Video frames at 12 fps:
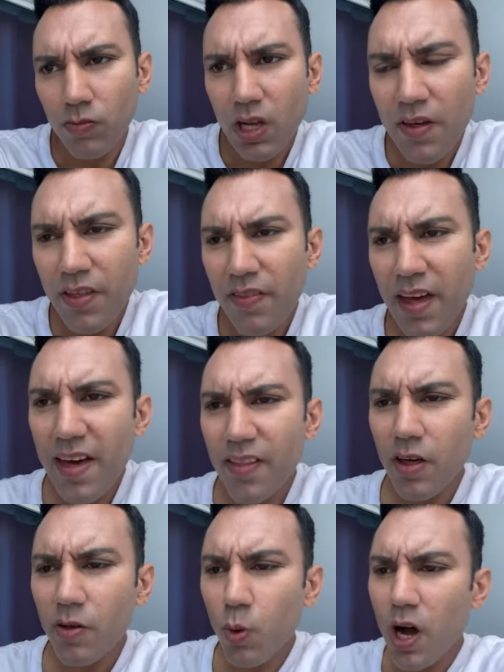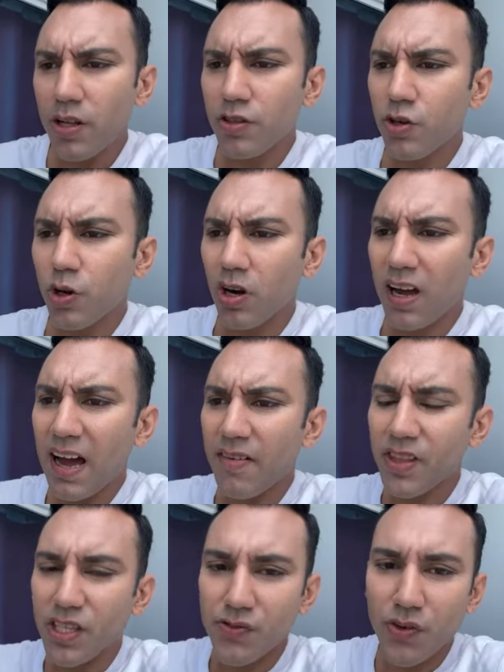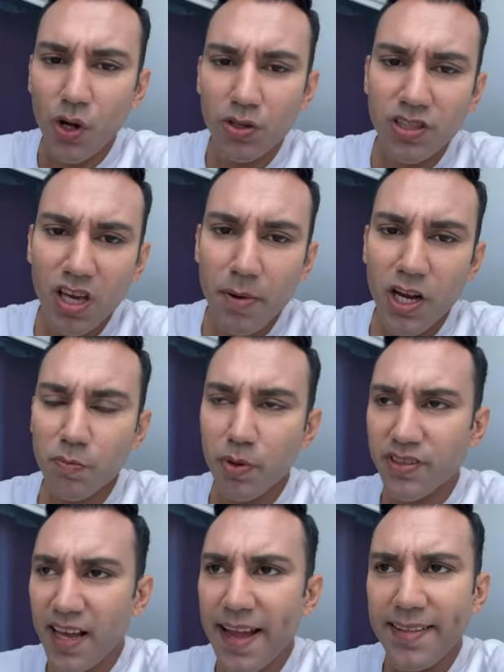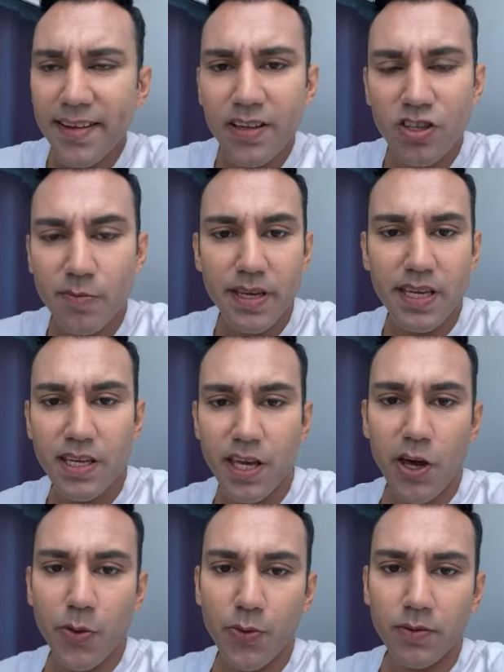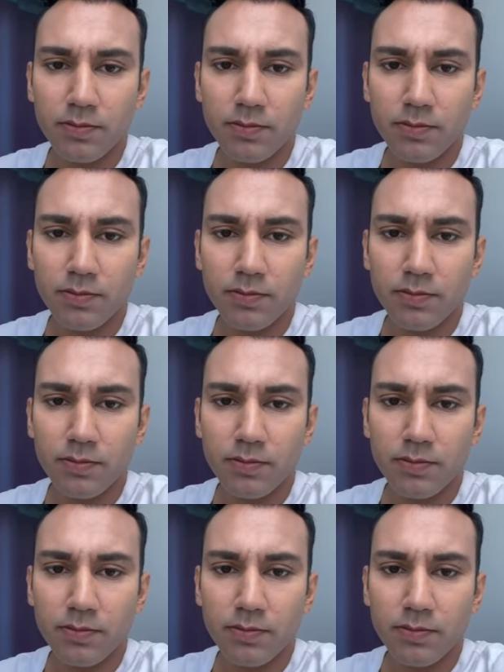And then they're the ones who are going to have this false image pretending to be you.